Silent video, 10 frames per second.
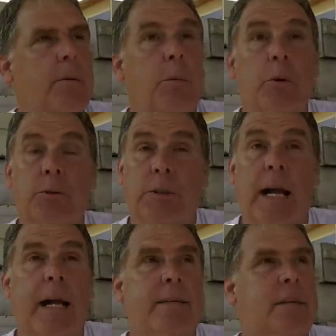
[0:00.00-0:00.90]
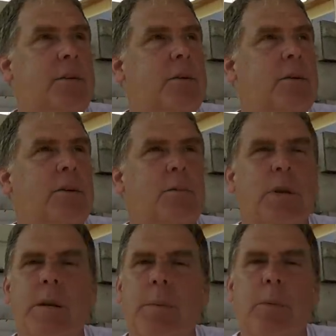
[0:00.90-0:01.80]
commercial guys that do, there's
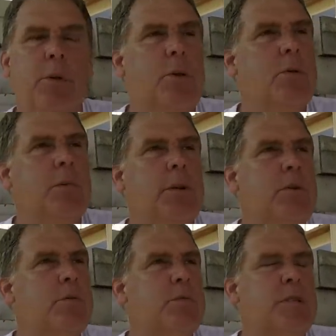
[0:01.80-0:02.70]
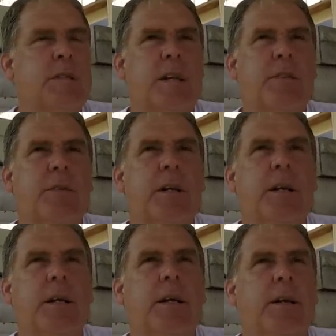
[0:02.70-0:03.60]
plenty of people that use them, successfully.
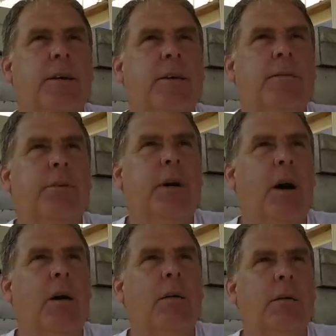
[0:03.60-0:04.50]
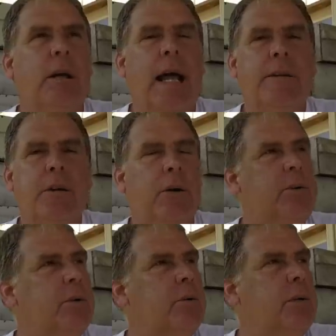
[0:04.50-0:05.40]
Good for y'all, glad y'all
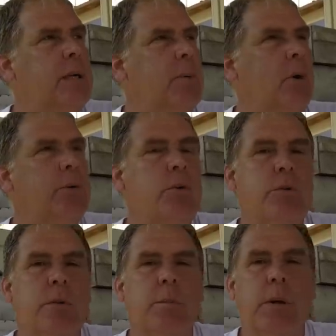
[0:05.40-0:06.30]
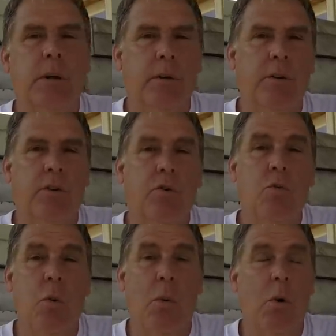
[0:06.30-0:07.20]
do, keep on using them.
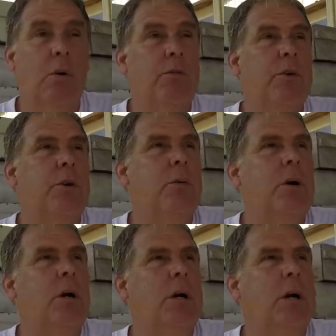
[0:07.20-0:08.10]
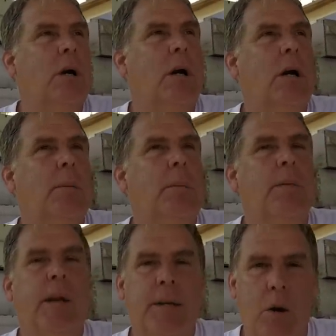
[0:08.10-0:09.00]
Do what works for you.
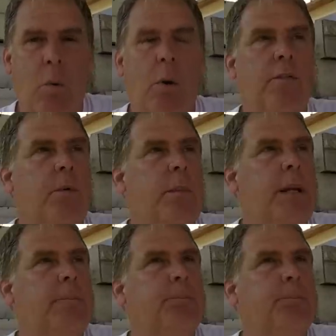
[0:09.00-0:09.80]
They don't work for me.